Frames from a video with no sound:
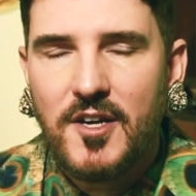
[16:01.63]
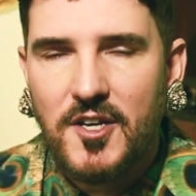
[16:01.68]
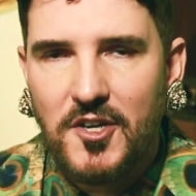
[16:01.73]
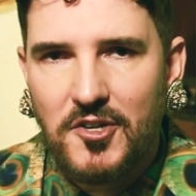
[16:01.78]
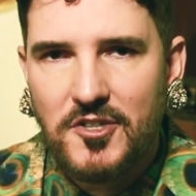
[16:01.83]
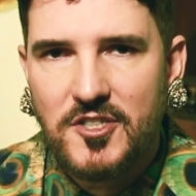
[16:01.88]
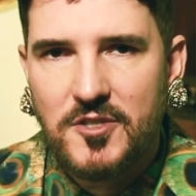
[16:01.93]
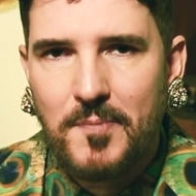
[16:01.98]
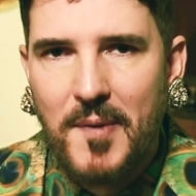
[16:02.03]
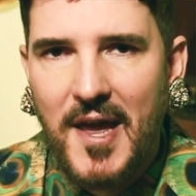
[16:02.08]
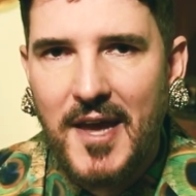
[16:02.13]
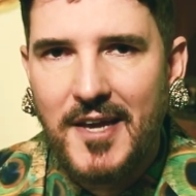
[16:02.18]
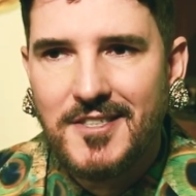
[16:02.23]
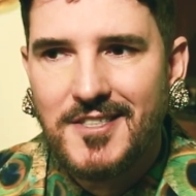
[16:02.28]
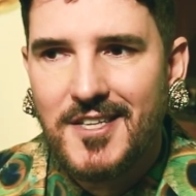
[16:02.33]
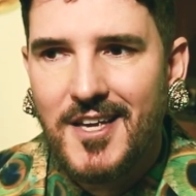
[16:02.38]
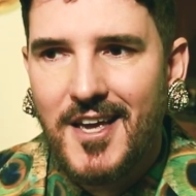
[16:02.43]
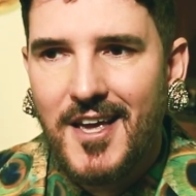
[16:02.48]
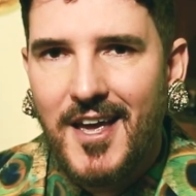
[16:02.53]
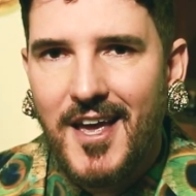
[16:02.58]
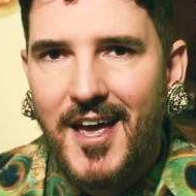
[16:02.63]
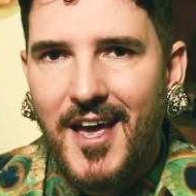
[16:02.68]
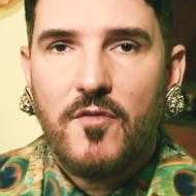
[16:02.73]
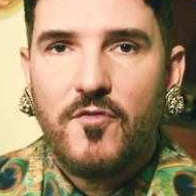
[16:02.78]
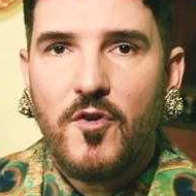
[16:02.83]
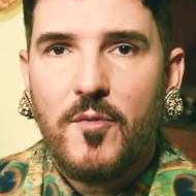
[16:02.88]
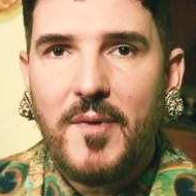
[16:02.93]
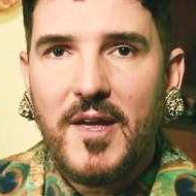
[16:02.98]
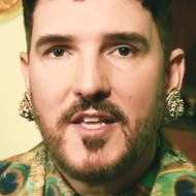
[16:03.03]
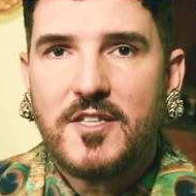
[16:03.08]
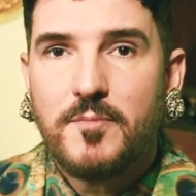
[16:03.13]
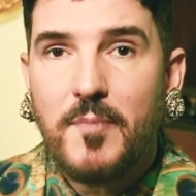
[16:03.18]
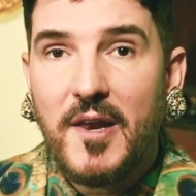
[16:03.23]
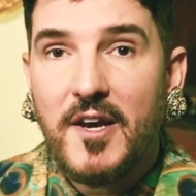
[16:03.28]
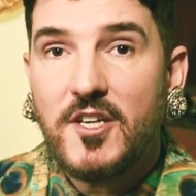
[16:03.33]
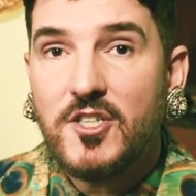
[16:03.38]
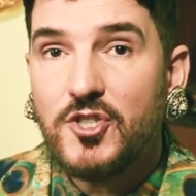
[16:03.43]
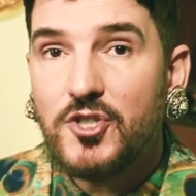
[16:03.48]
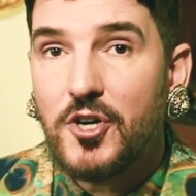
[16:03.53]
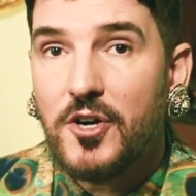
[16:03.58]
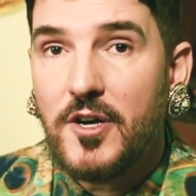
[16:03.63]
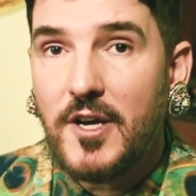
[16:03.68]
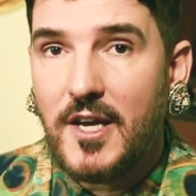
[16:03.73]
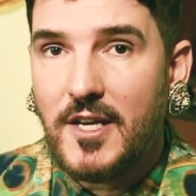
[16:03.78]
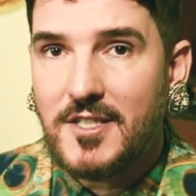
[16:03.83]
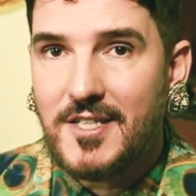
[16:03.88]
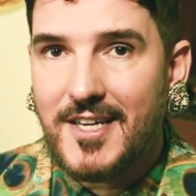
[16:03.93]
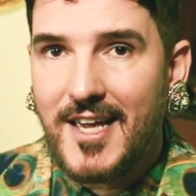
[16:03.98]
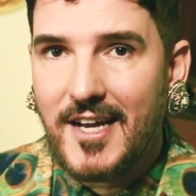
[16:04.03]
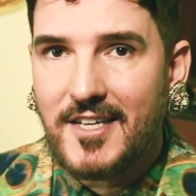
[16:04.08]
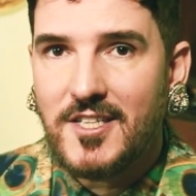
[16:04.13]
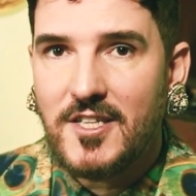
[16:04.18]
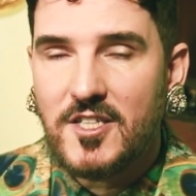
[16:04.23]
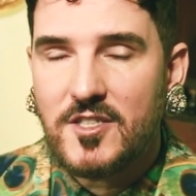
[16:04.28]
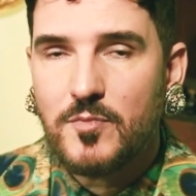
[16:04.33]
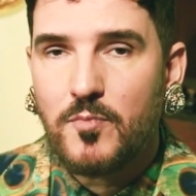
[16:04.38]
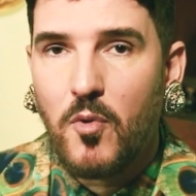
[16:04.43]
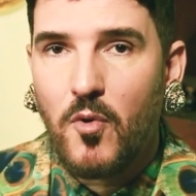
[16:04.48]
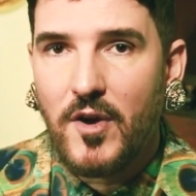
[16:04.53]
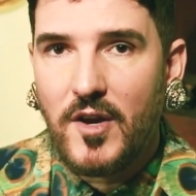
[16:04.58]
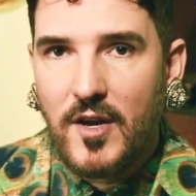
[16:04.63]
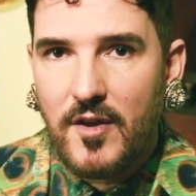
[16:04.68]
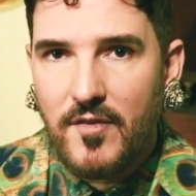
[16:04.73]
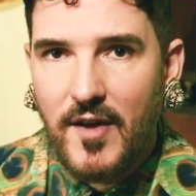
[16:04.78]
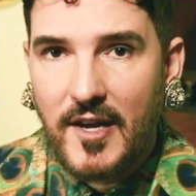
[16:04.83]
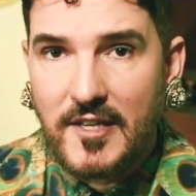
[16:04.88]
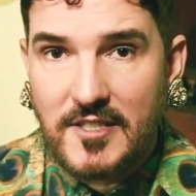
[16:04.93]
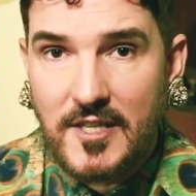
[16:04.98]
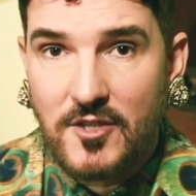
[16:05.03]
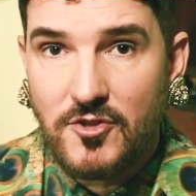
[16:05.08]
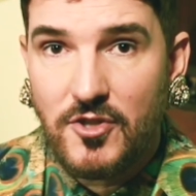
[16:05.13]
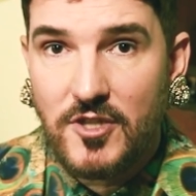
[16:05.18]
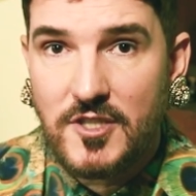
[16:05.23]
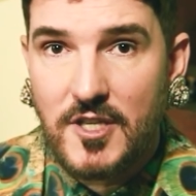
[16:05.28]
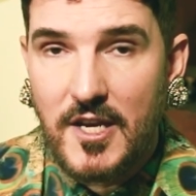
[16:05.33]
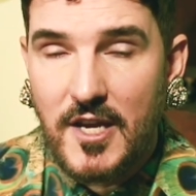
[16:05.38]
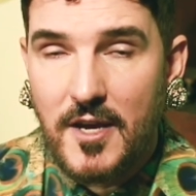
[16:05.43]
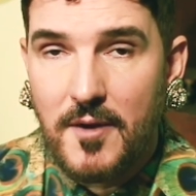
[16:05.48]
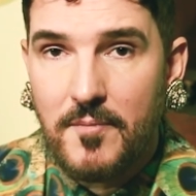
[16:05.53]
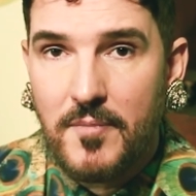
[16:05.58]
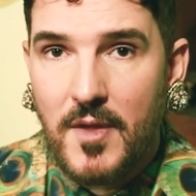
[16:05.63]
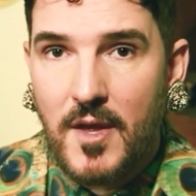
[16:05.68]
in your space. For me, it's been a journey to get to this point of eccentricity.